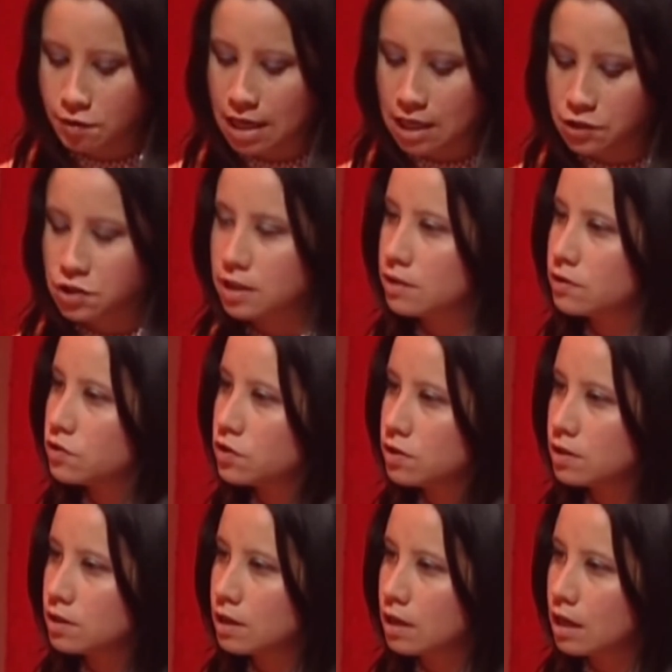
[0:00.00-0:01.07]

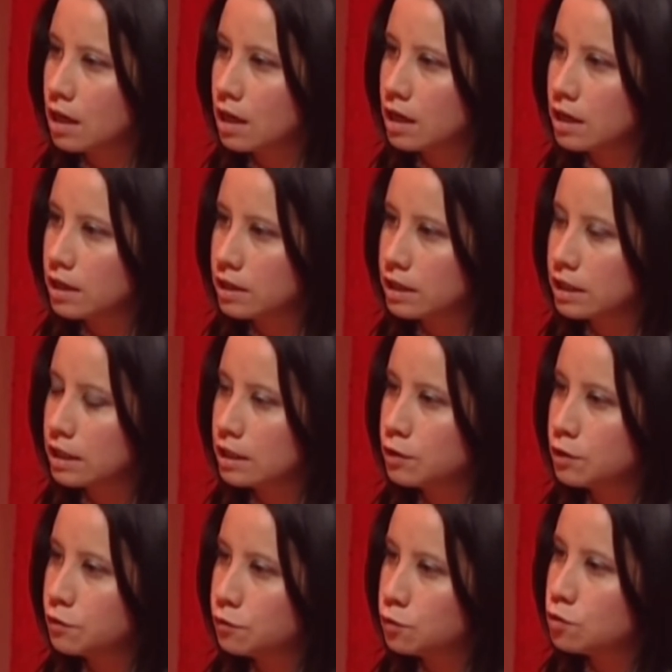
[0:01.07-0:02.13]
crashes yes. uh,
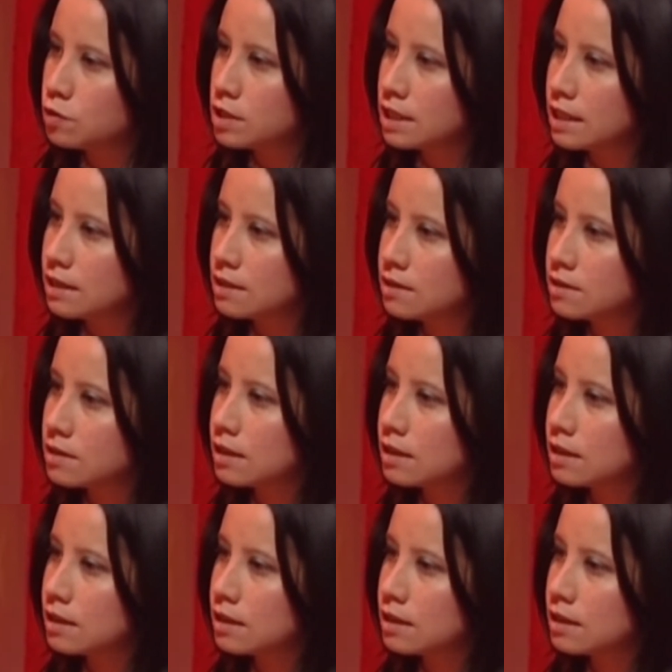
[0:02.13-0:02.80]
in the 40s.